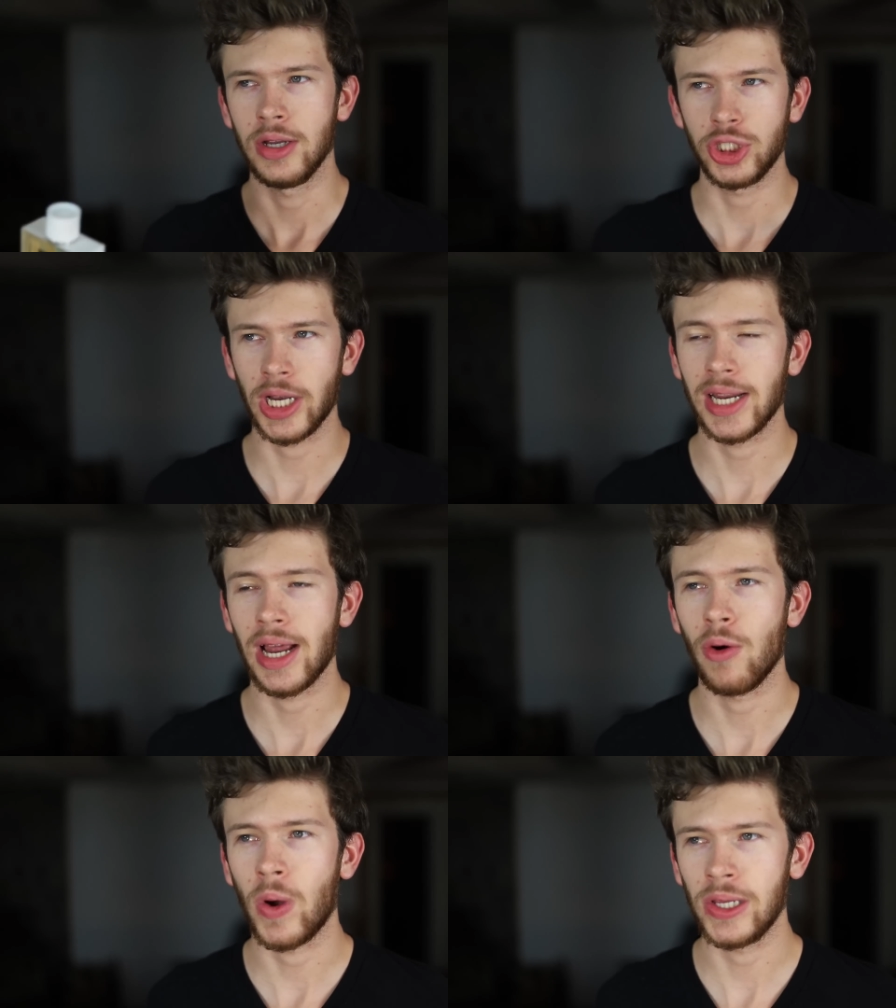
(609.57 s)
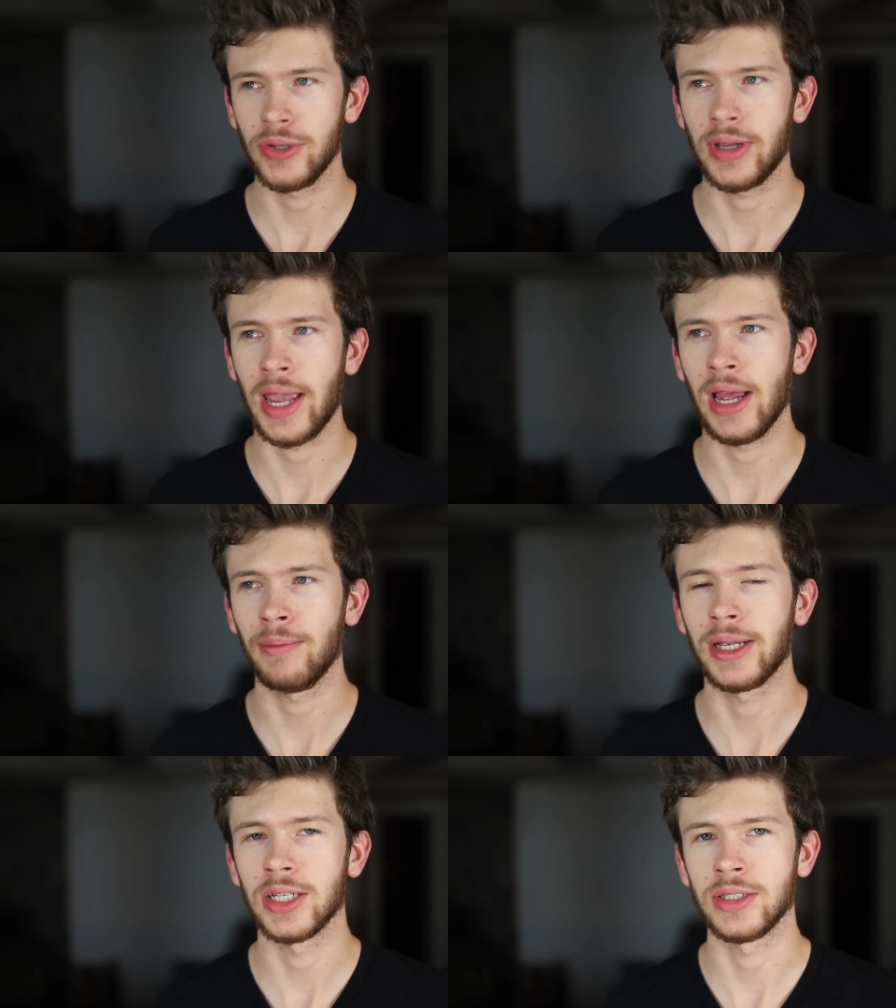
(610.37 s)
check it out while you
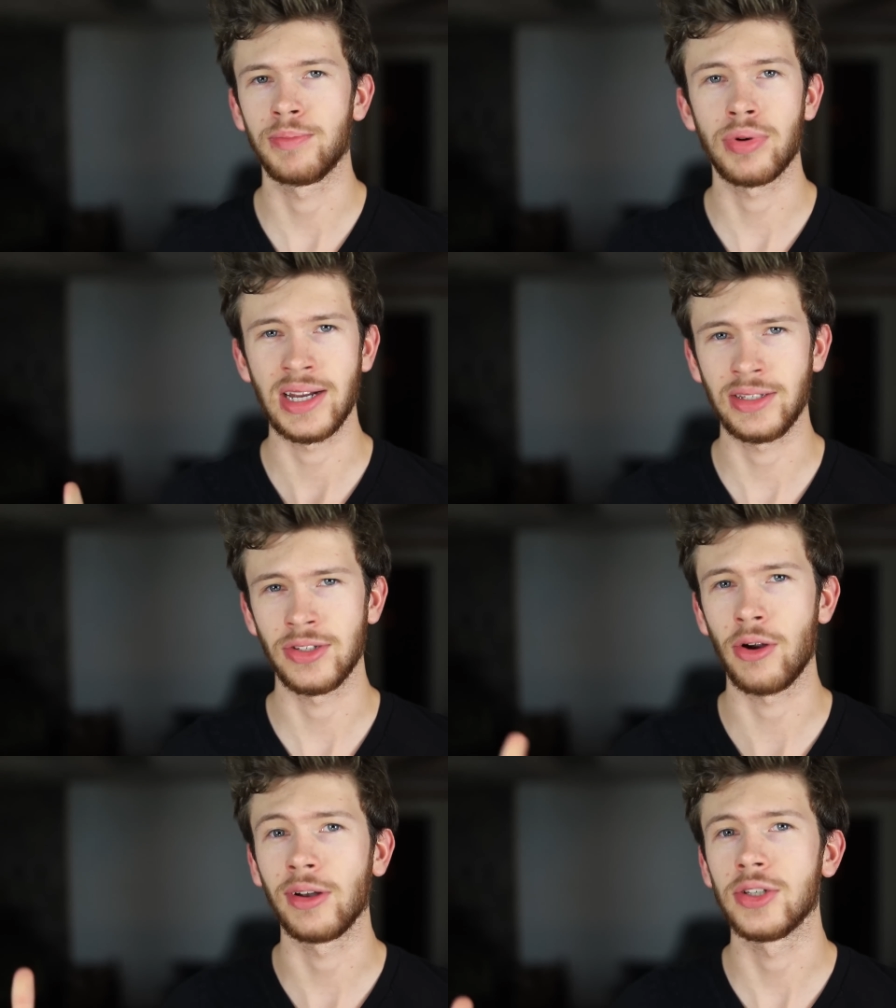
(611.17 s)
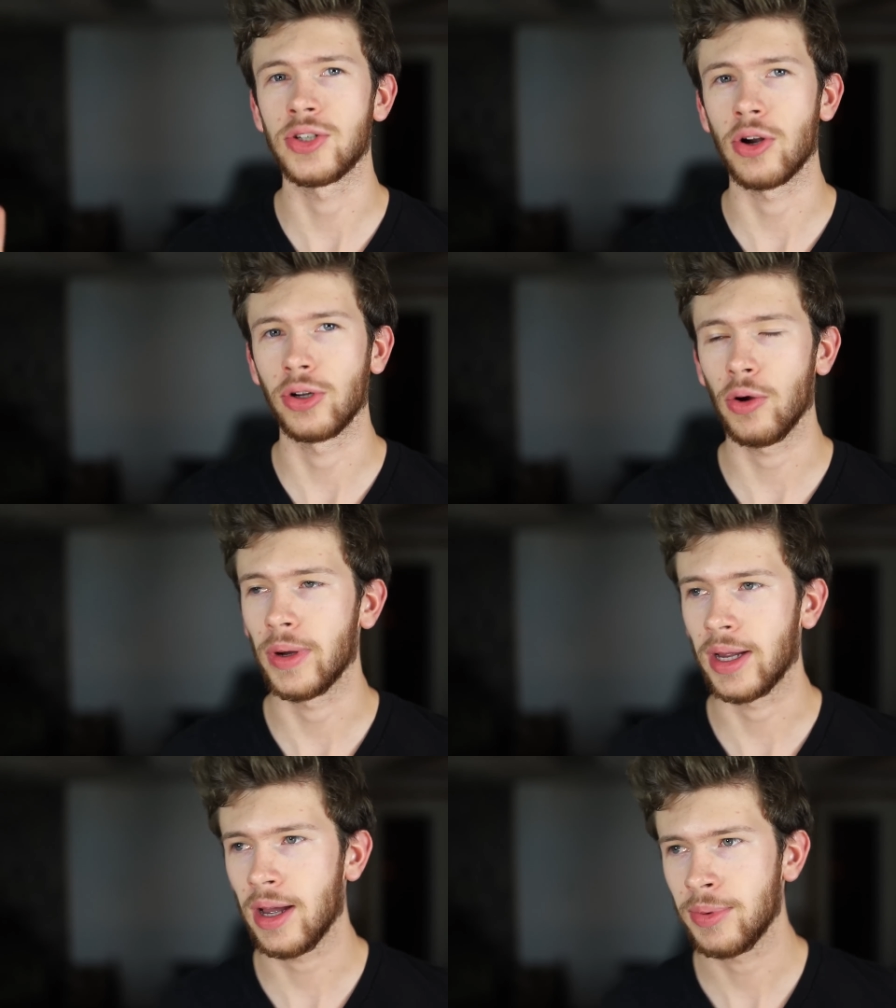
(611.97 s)
can, because prices are going to start
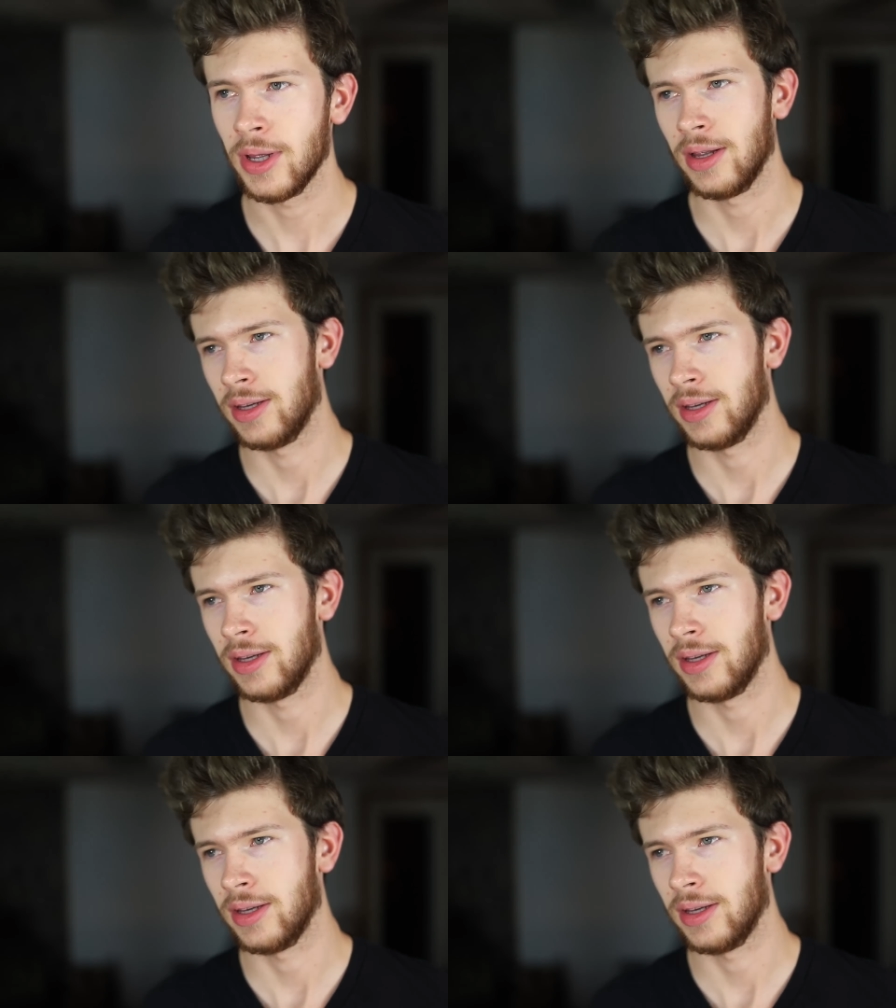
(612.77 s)
going up.